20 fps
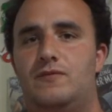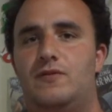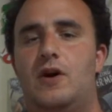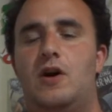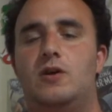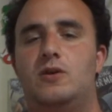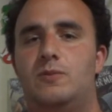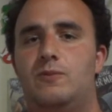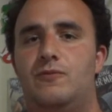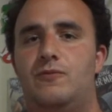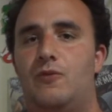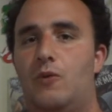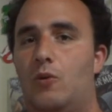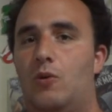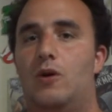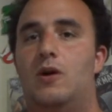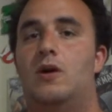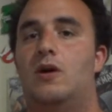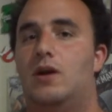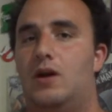Volume
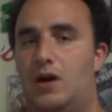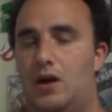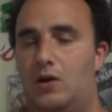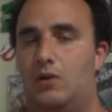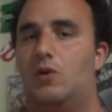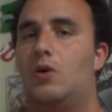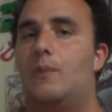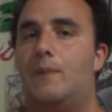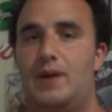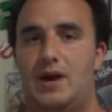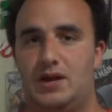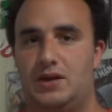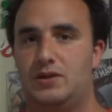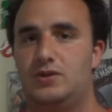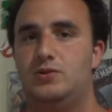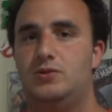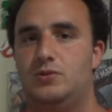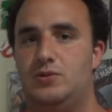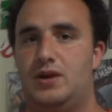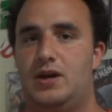4. I'll go back
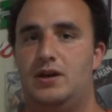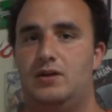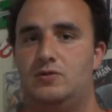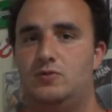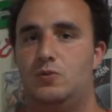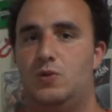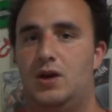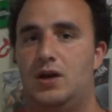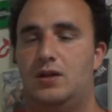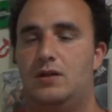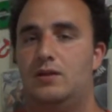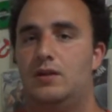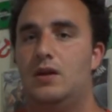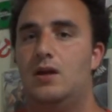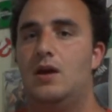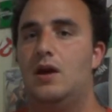and do that as well.